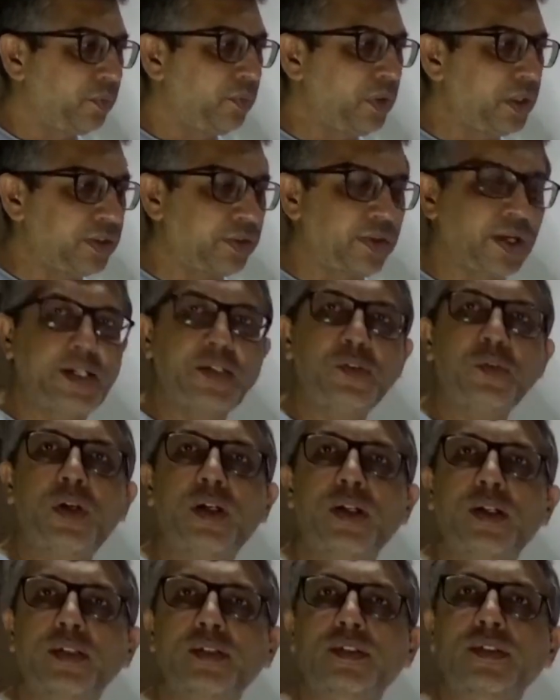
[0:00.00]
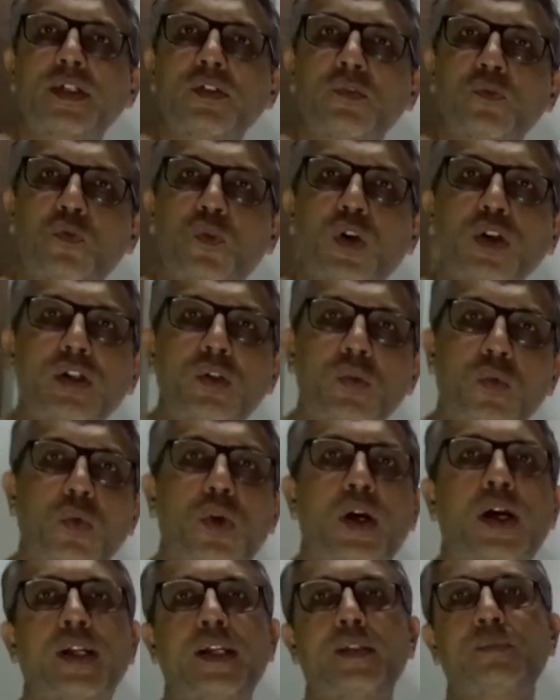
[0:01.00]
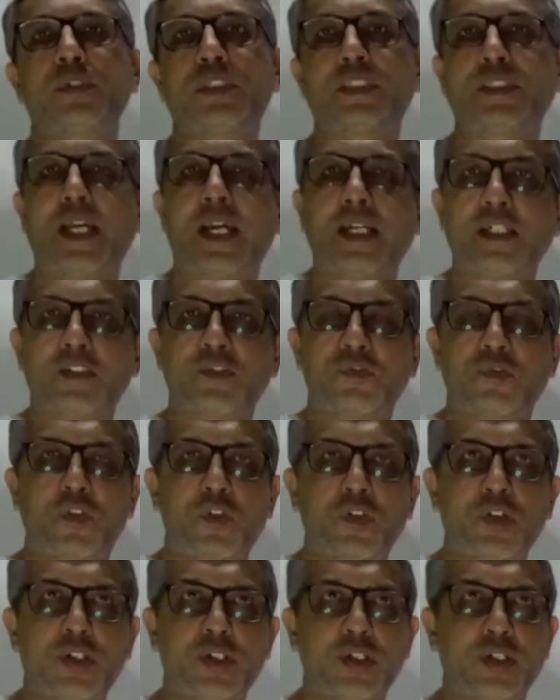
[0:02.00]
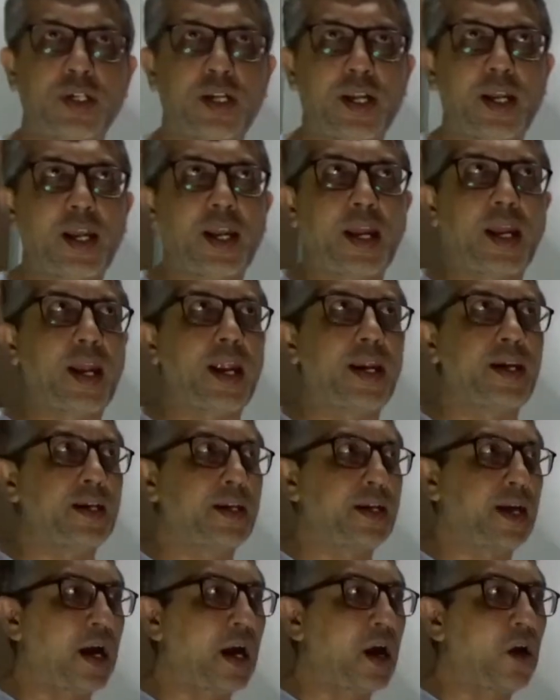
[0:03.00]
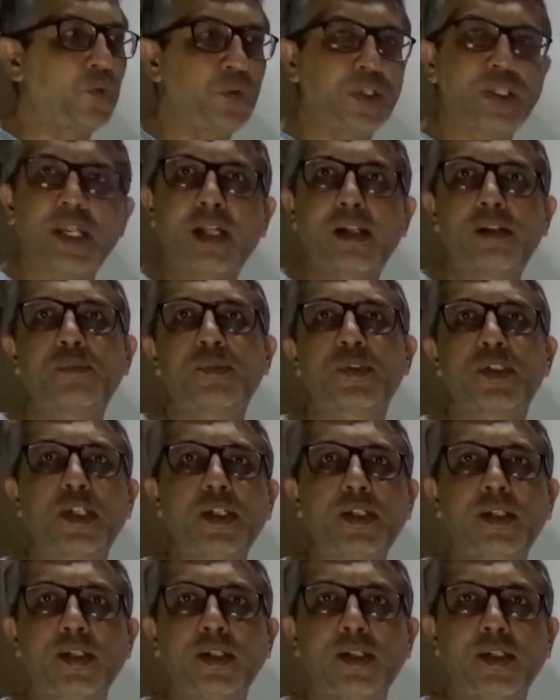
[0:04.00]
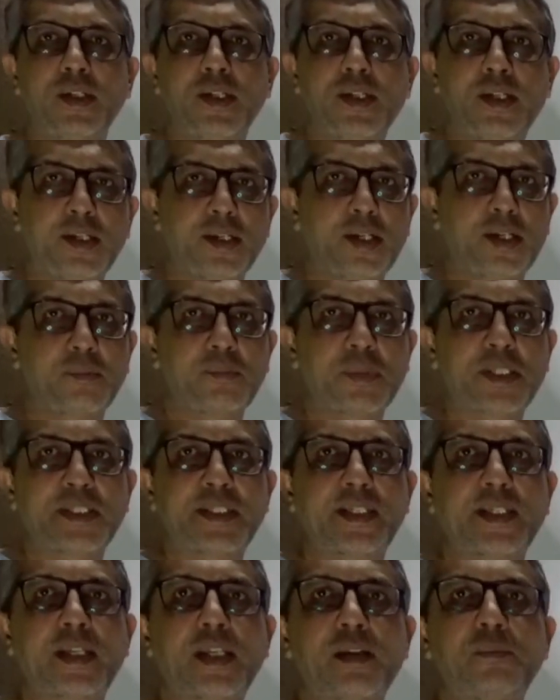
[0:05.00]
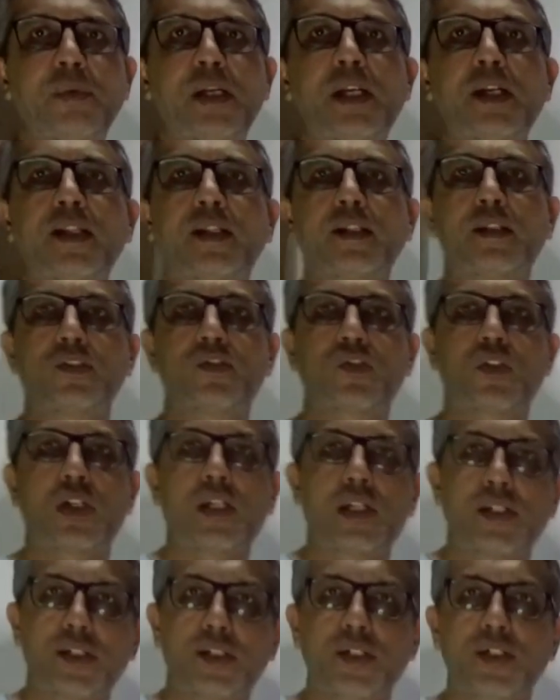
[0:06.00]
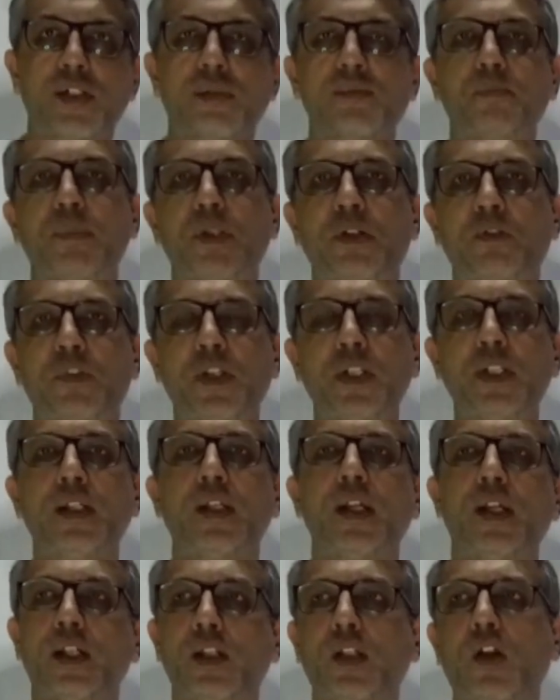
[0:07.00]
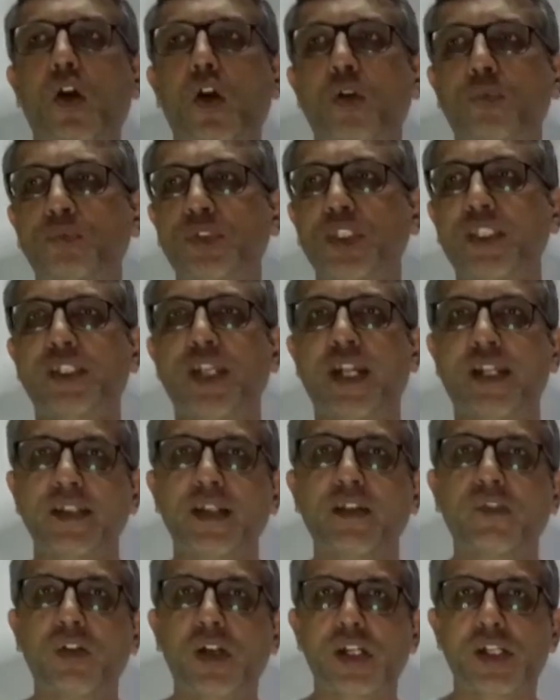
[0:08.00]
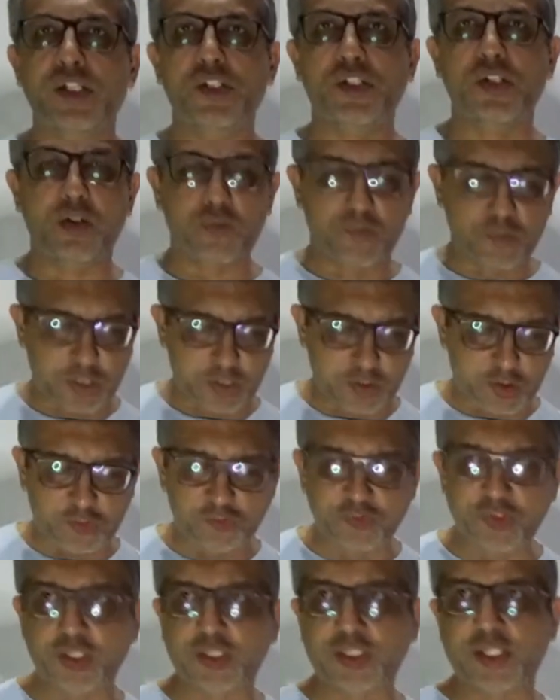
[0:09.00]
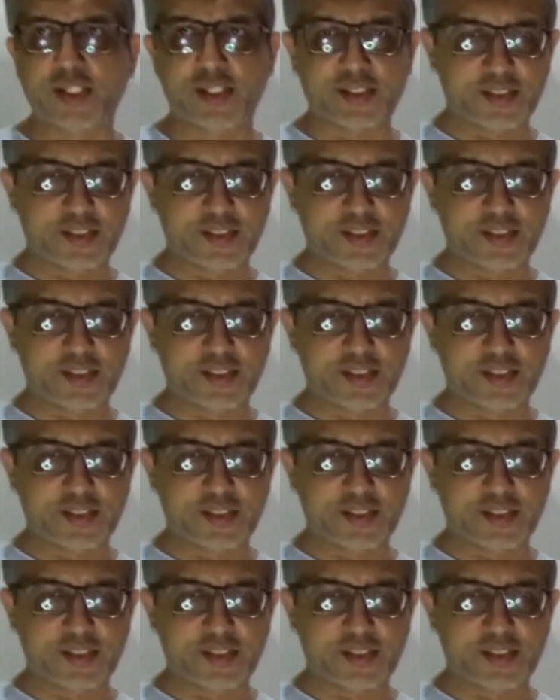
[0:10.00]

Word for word: We will try to understand what ORM stands for and how it helps in basically building this relationship between the object and the relational world of the